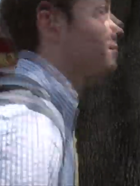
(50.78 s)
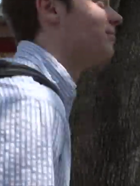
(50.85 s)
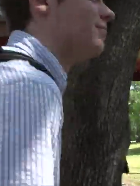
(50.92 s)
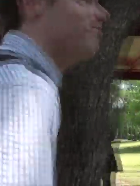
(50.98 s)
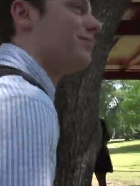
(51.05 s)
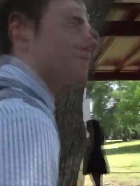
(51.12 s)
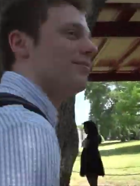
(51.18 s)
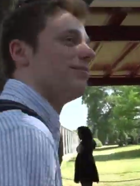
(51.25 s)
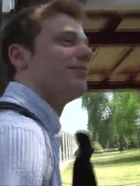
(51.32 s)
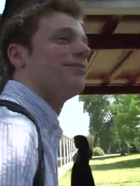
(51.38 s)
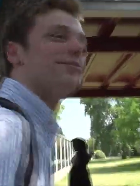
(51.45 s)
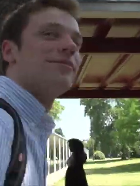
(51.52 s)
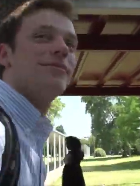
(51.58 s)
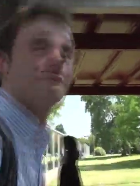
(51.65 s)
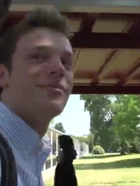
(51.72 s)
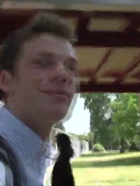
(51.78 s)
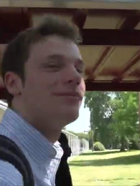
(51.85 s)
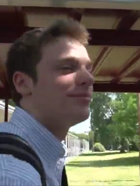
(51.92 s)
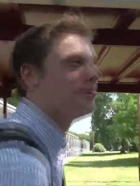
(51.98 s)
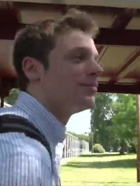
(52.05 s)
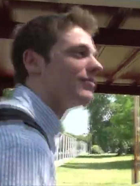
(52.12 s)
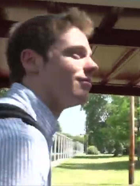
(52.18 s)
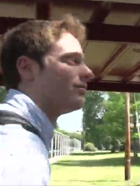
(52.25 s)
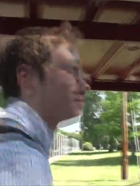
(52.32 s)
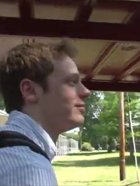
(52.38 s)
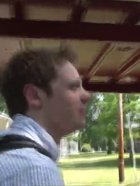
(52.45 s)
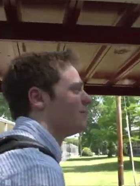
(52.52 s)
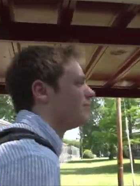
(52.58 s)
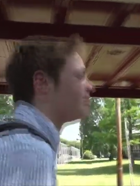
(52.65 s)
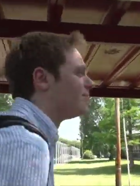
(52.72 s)
experience in as
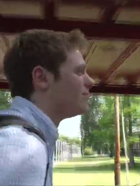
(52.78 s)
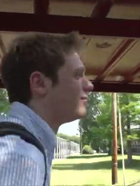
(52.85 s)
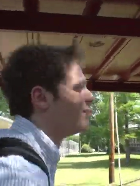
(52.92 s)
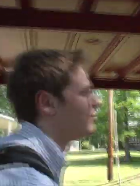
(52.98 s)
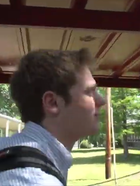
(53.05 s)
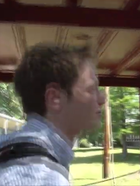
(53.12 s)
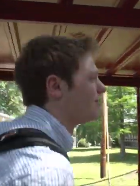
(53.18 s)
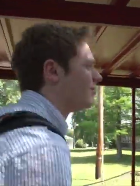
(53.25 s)
diverse